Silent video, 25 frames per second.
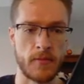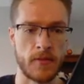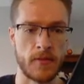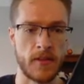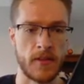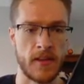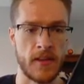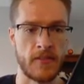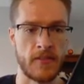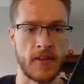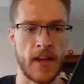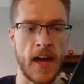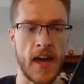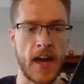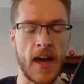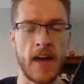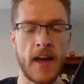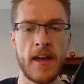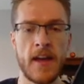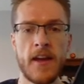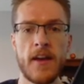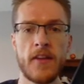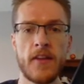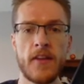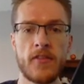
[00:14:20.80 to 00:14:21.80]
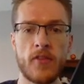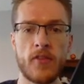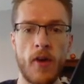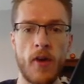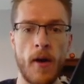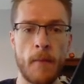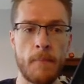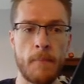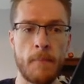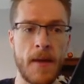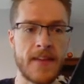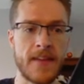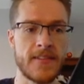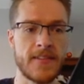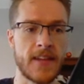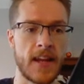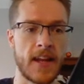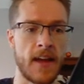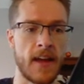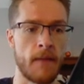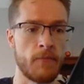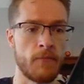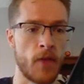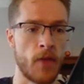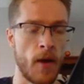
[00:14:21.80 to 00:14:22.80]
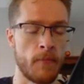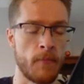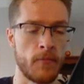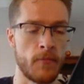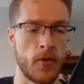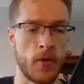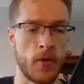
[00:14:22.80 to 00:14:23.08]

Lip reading: either yet. So basically, I'm doing